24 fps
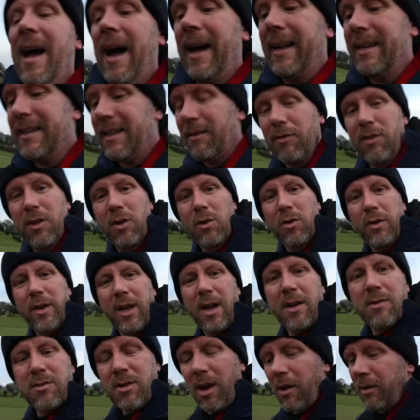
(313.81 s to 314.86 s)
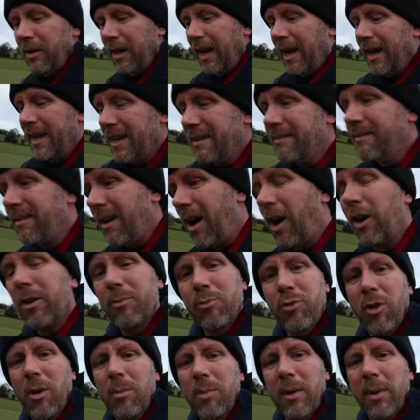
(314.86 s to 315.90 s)
and if the audio's okay,
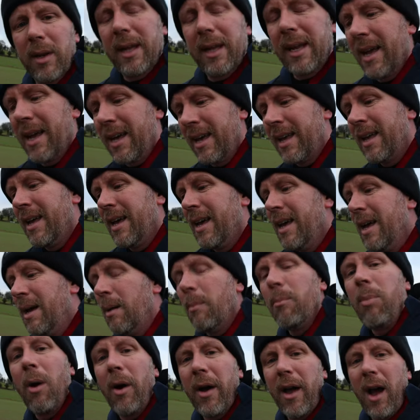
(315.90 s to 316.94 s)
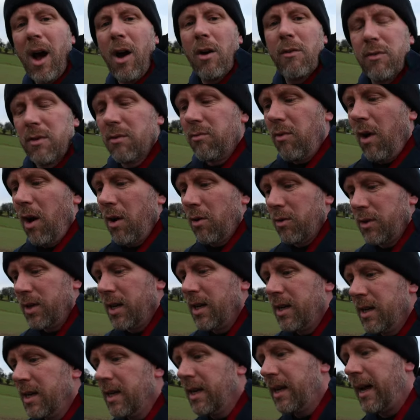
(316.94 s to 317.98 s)
I'd probably buy it over the road
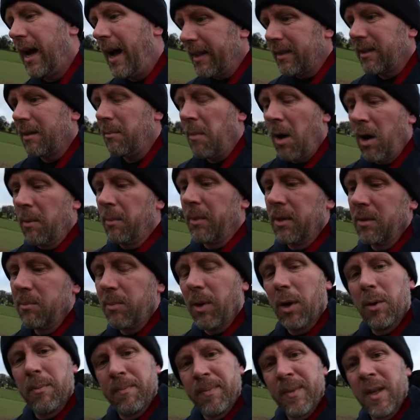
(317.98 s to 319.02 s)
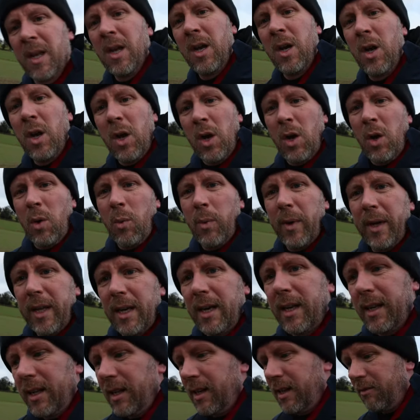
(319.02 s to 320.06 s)
at the moment, but we're
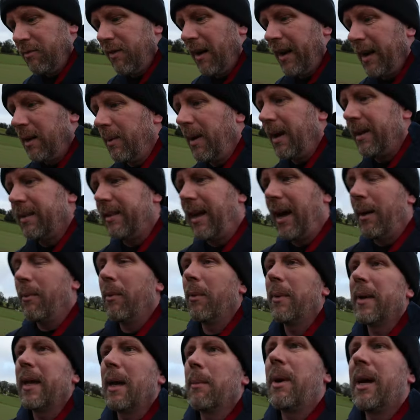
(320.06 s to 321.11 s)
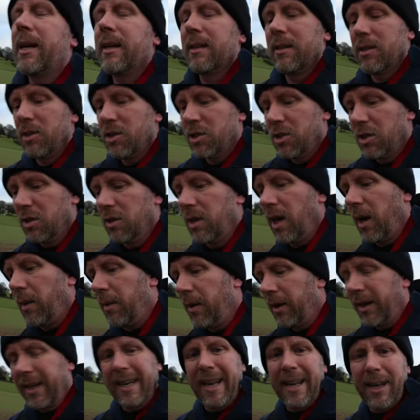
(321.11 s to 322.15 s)
going to evaluate that when we get back in the studio
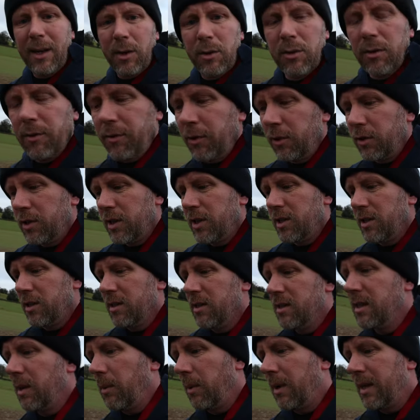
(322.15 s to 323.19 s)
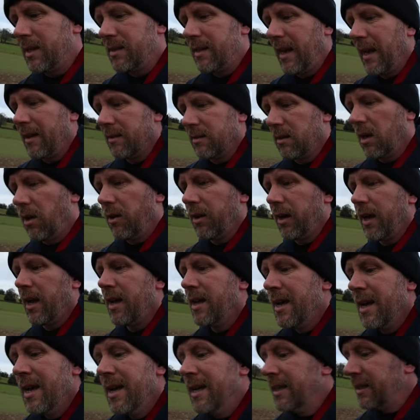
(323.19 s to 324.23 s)
and I can edit all the footage and see what it sounds like.
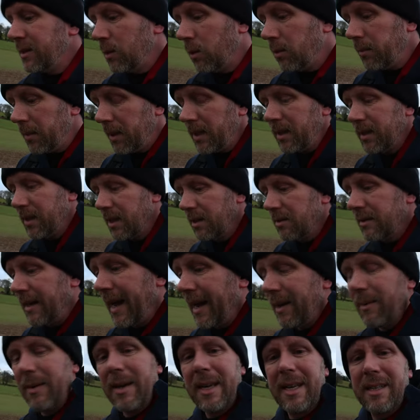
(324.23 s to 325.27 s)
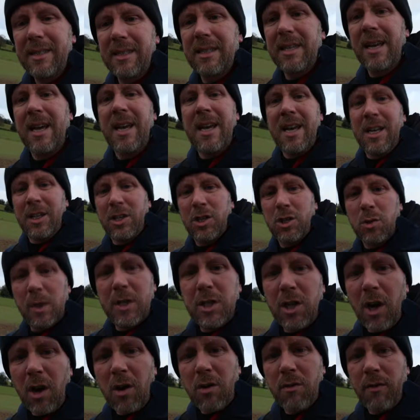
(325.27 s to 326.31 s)
So what I'm going to do now is
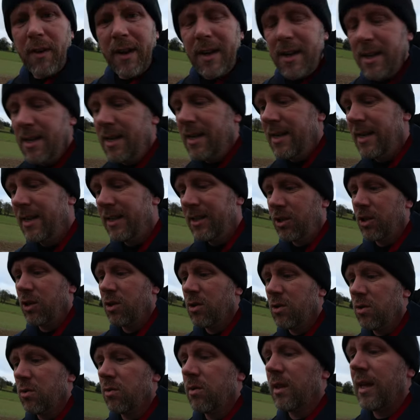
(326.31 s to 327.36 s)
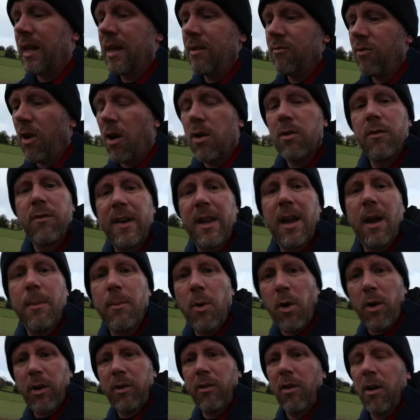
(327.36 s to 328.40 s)
switch over to the Røde
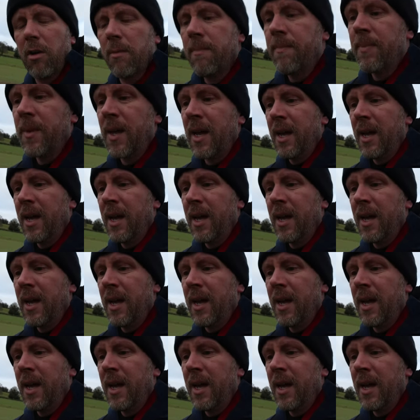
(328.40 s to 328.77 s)
VideoMicro,